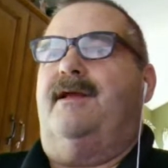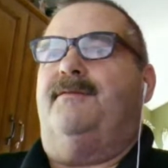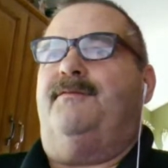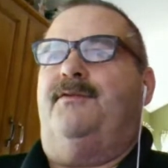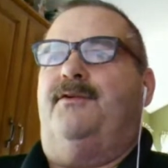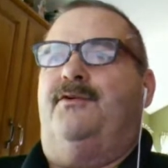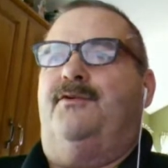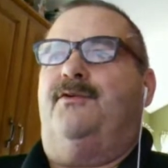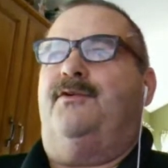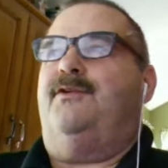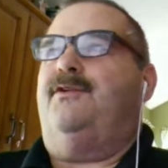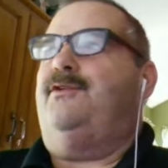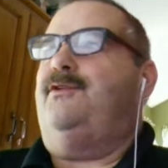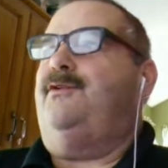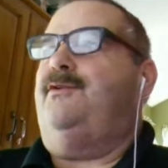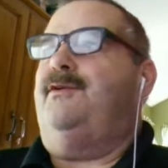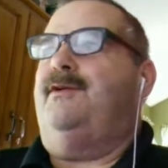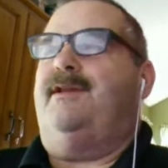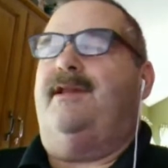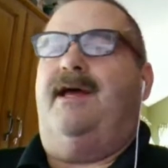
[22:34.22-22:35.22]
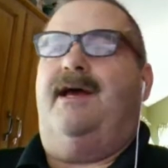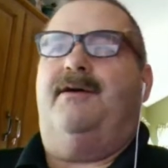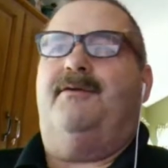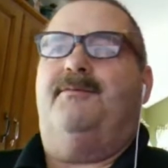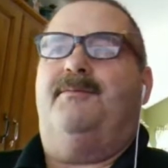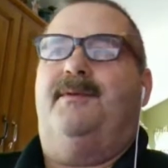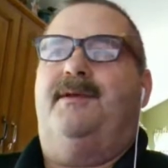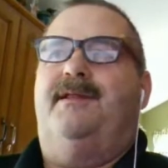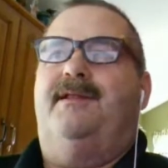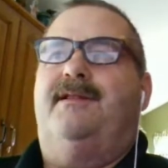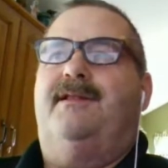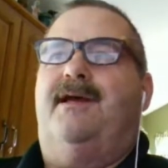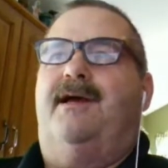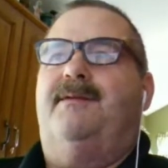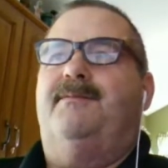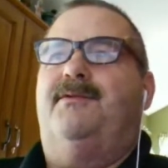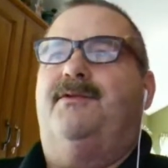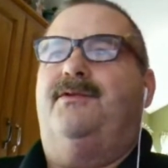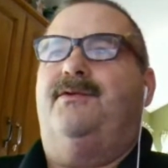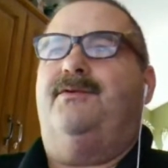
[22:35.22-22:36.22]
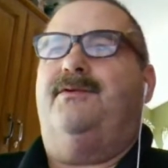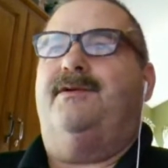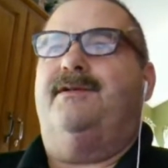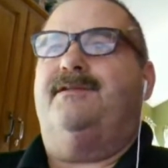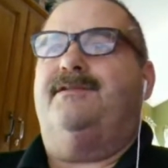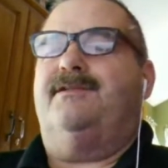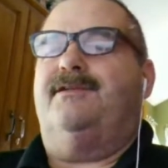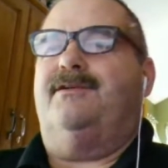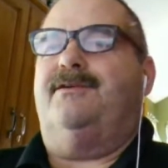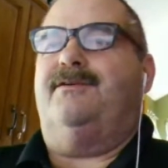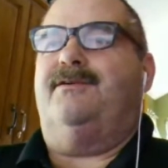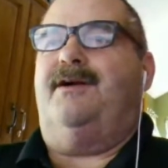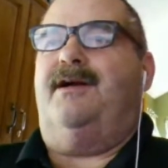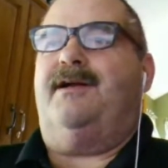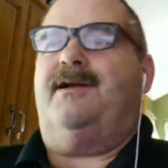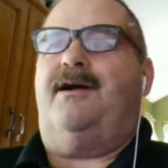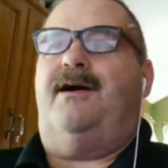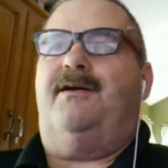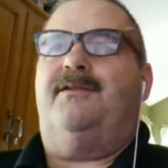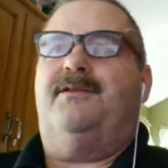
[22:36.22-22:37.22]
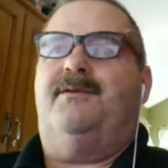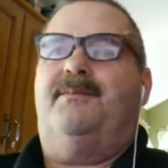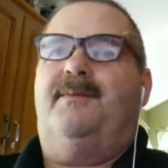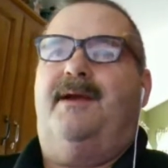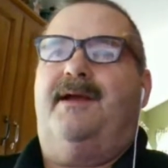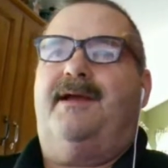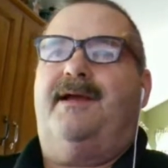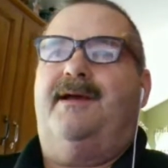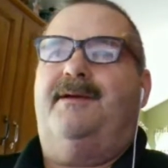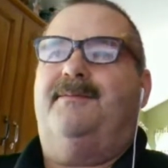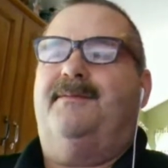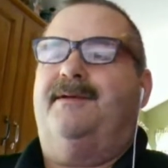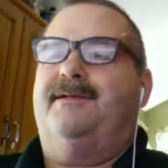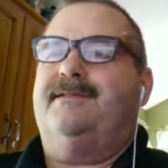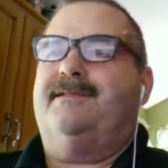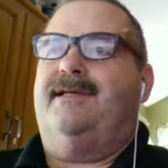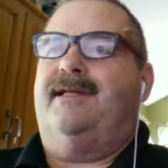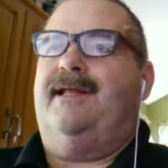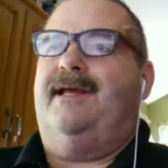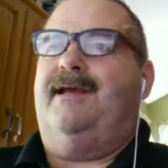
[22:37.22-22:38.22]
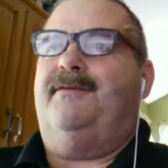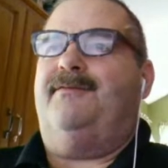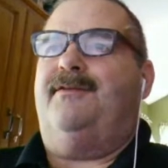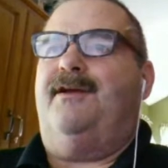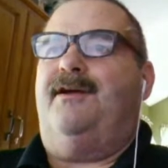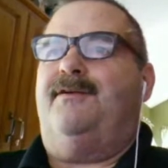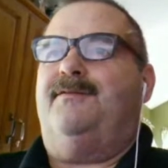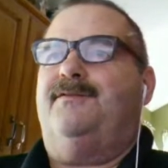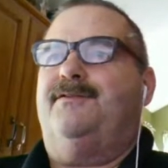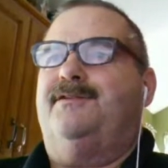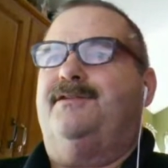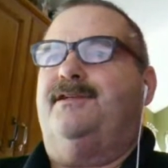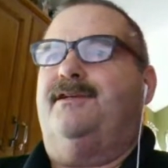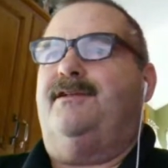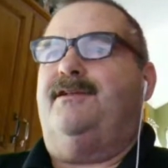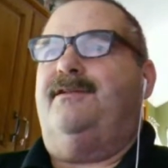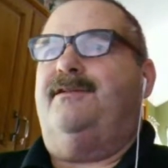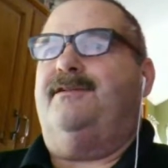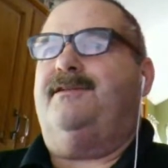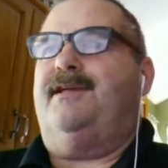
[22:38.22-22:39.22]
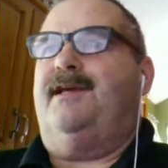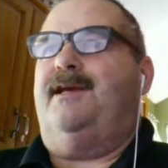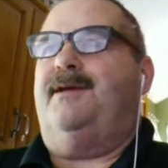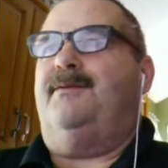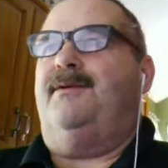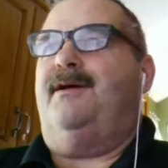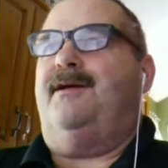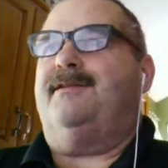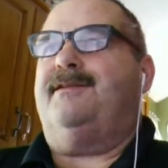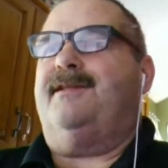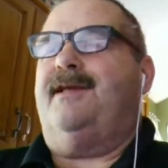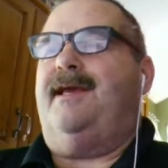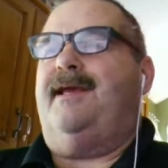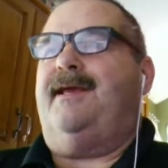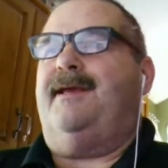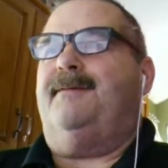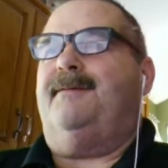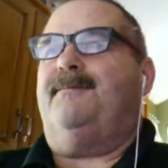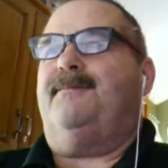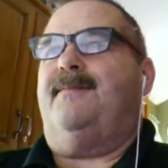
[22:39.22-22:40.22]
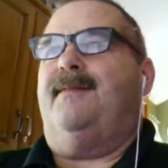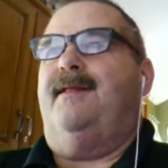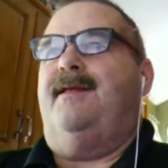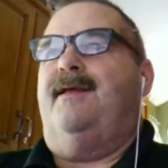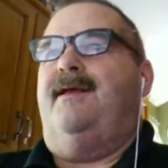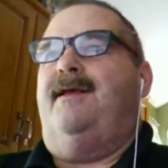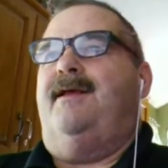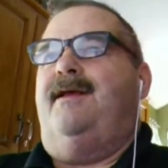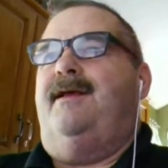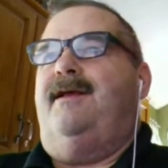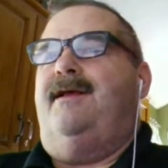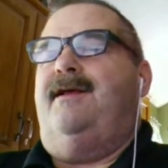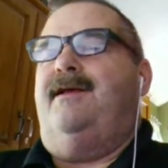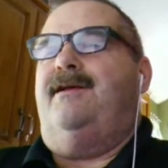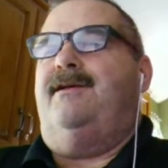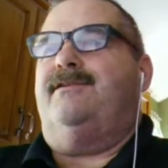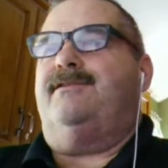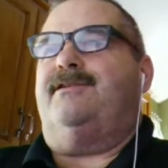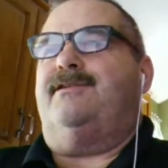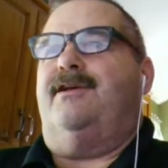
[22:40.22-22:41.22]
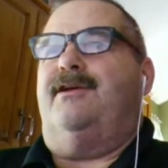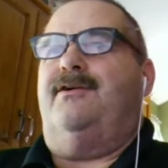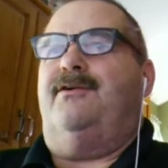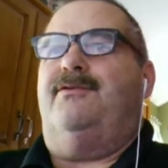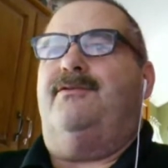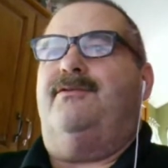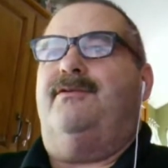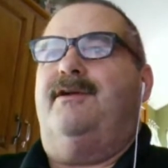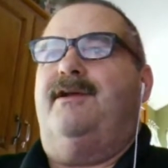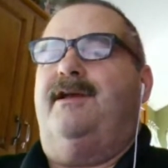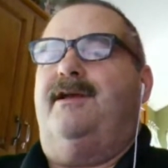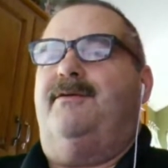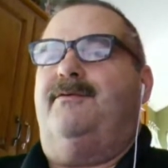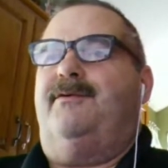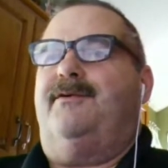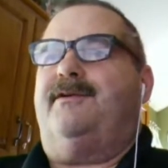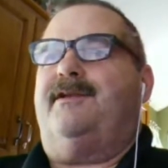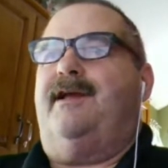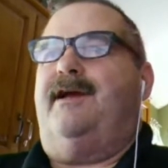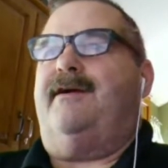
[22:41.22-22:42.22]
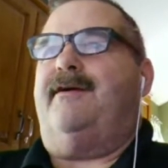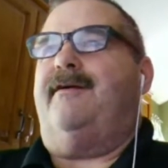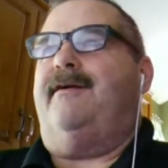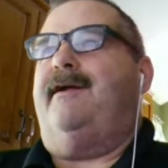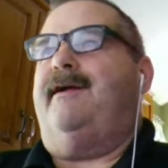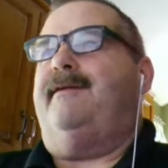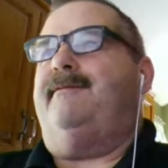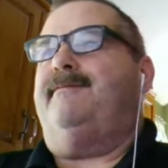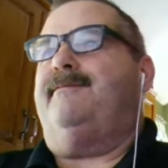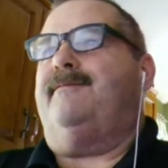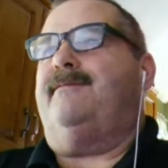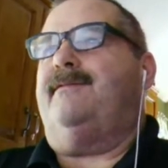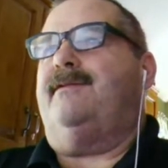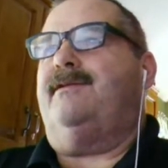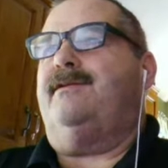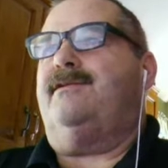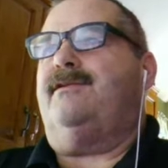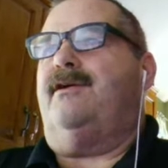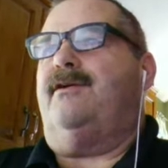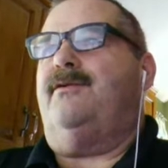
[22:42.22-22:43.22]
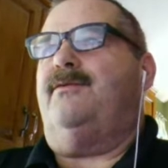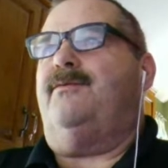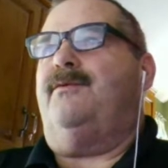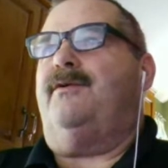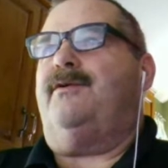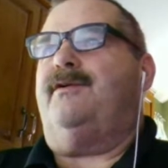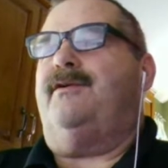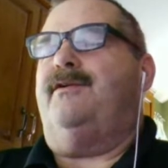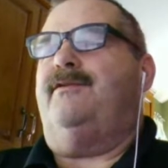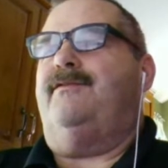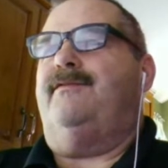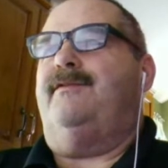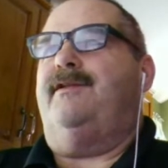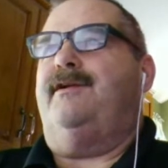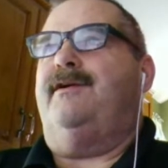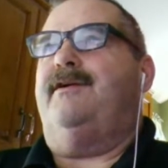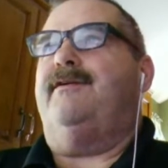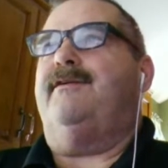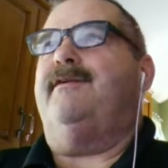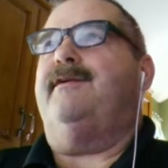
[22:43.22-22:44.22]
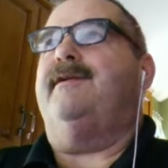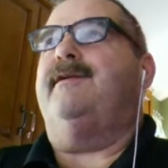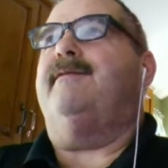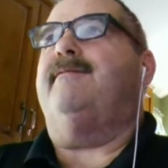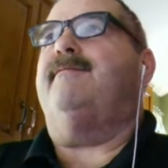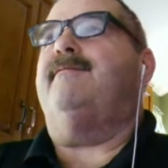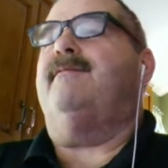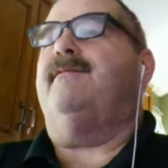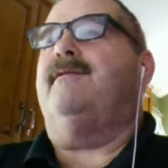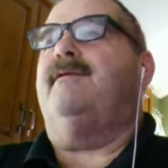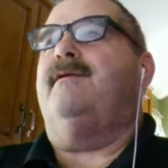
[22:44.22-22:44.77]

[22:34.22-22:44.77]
if you're going to do it, now would be the time to do it." So I called him back up and I said, "Hey, if the offer's still on the table, I'll take it." So it worked out great. Started working over there, and